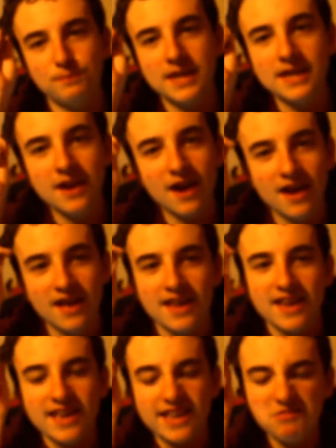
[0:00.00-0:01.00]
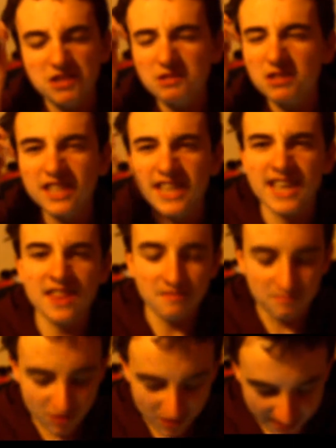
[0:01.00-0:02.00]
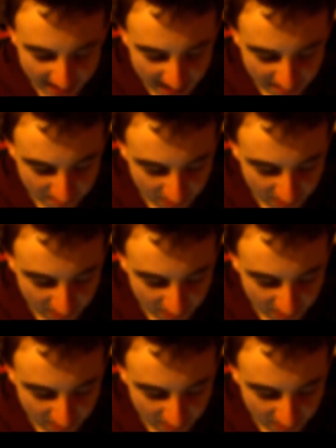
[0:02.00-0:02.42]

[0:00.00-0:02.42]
Peeta. He wasn't really in the movie that